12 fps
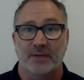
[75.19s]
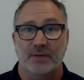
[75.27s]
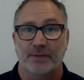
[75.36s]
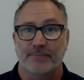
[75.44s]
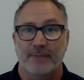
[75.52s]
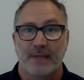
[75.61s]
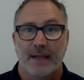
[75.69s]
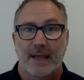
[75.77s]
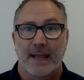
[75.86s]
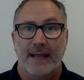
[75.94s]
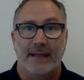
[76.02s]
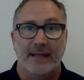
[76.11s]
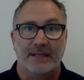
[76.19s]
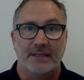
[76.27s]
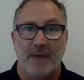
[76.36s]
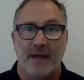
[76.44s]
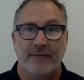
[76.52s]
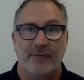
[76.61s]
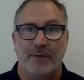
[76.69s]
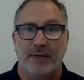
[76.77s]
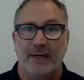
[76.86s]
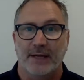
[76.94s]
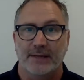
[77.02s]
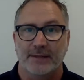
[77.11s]
do it and that demand from
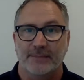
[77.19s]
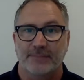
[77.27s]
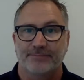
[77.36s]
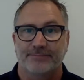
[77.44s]
regulators.